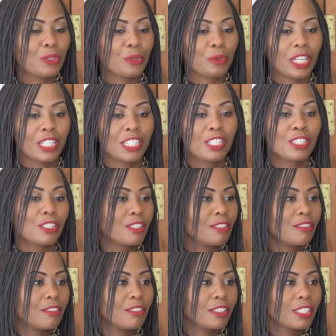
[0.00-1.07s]
So I
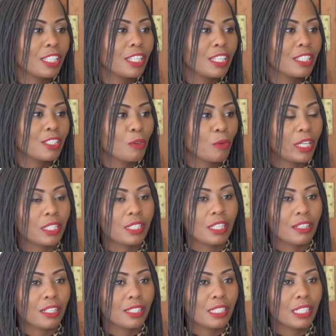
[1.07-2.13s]
didn't take it quite
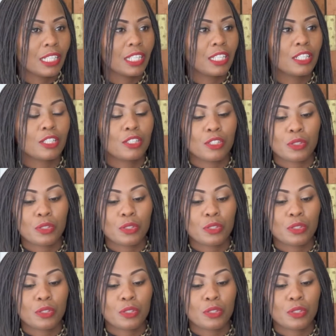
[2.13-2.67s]
seriously.